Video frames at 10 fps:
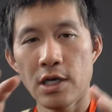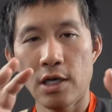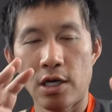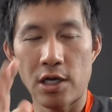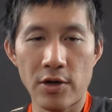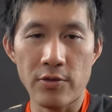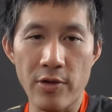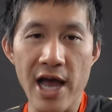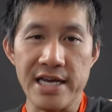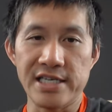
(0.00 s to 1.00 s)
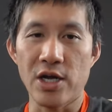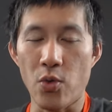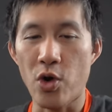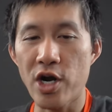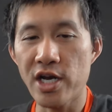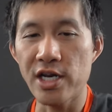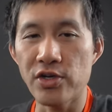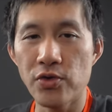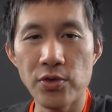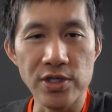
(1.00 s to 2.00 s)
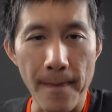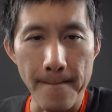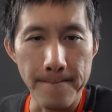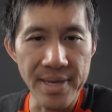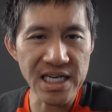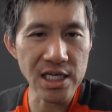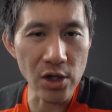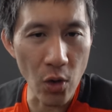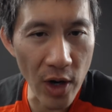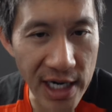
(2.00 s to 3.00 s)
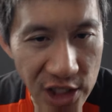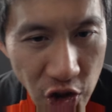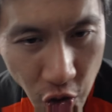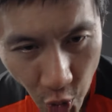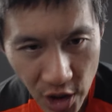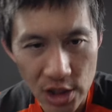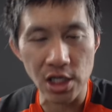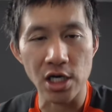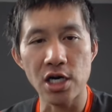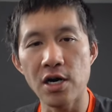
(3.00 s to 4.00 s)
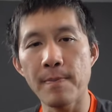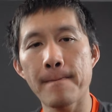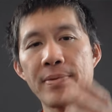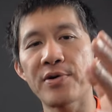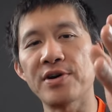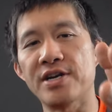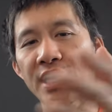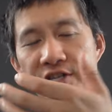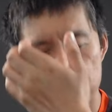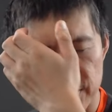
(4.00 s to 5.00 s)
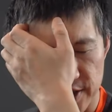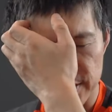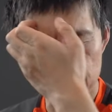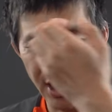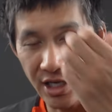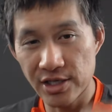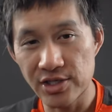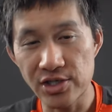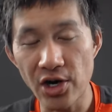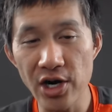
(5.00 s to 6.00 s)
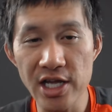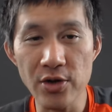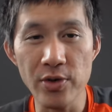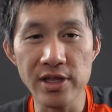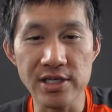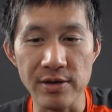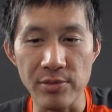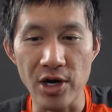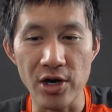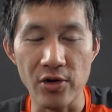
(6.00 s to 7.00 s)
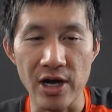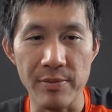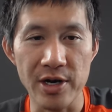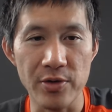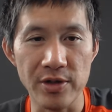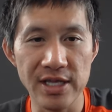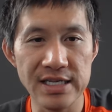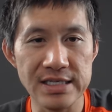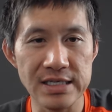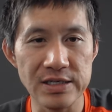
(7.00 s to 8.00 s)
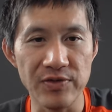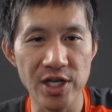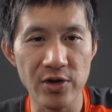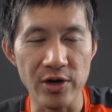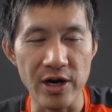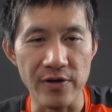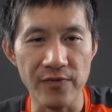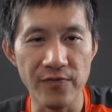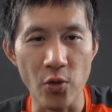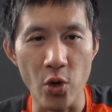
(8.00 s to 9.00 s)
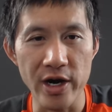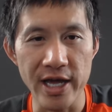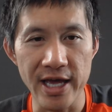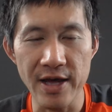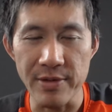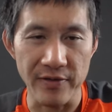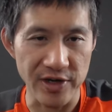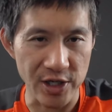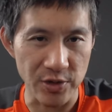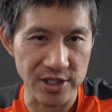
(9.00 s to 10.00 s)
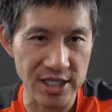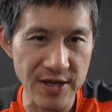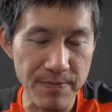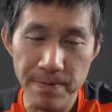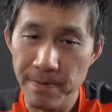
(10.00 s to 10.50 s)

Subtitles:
All right, we're going to do some Bitcoin short-term predictions. Starting with tomorrow, I'm going to release this video at around 4 a.m. after I go to sleep.